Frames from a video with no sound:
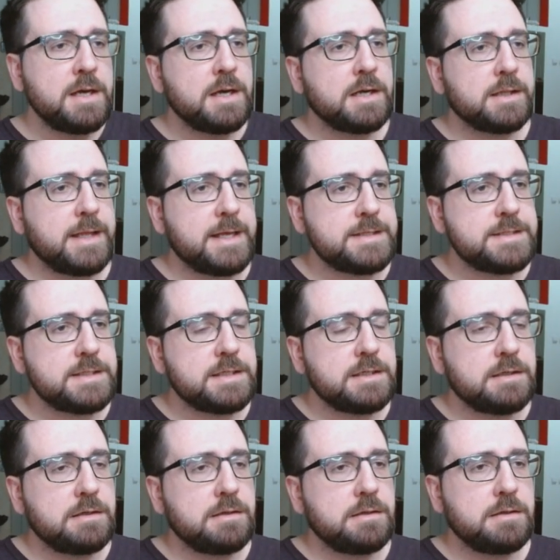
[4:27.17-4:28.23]

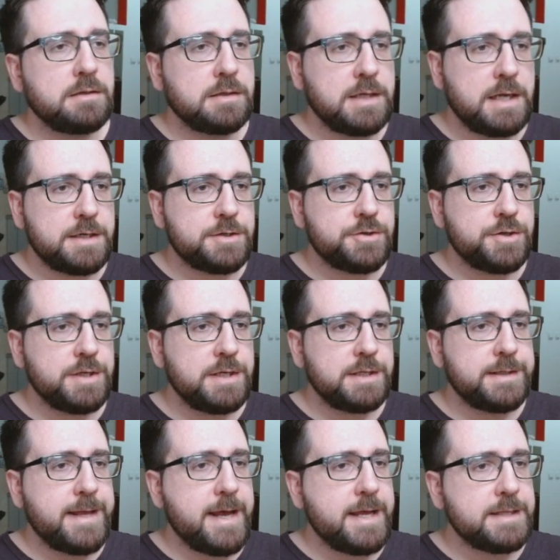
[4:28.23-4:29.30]
classical, country,
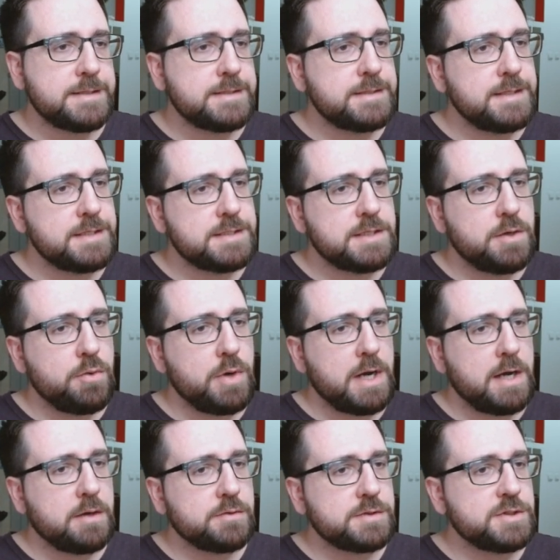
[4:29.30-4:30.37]
dance, disco,
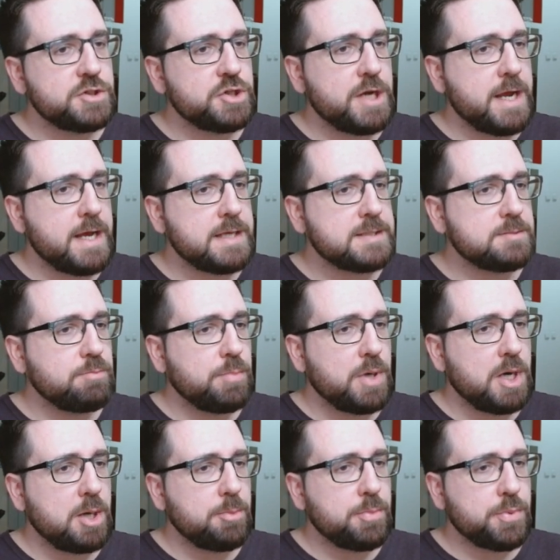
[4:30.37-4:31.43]
house, jazz,
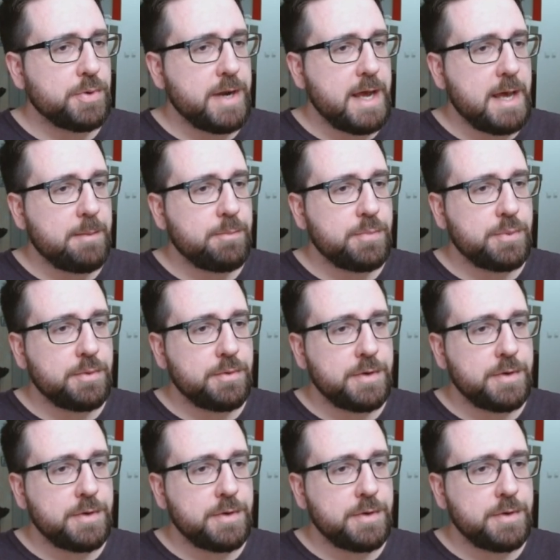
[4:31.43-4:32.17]
pop, rap,